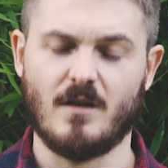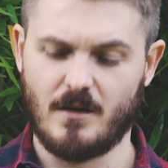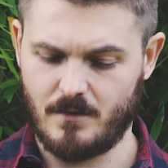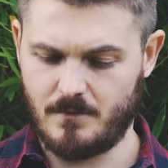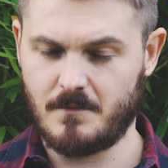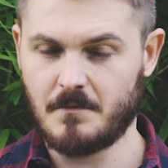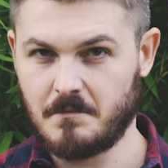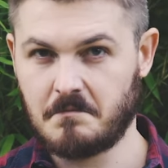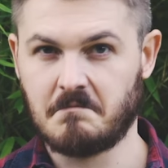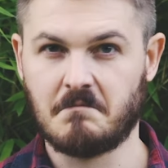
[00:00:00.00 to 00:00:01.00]
then
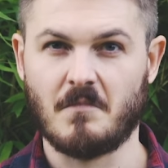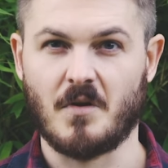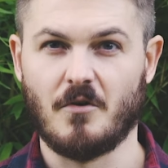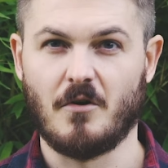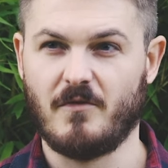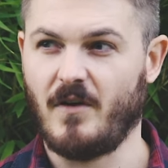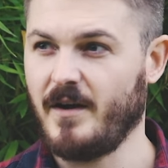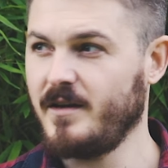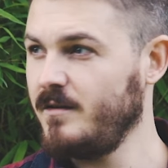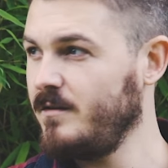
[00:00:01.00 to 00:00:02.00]
you're
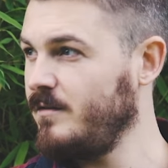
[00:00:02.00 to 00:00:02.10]
fine.